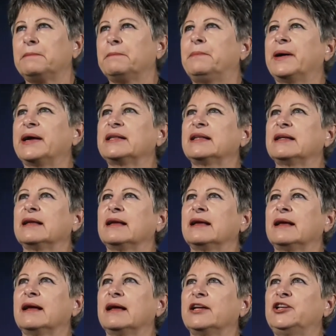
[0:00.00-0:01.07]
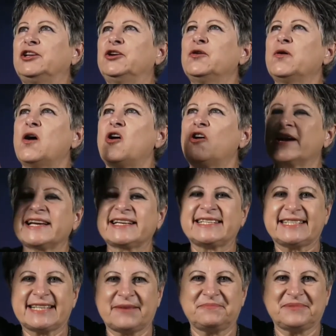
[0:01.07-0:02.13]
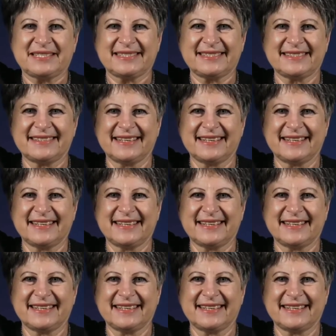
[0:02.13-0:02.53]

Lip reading: But you are accepted.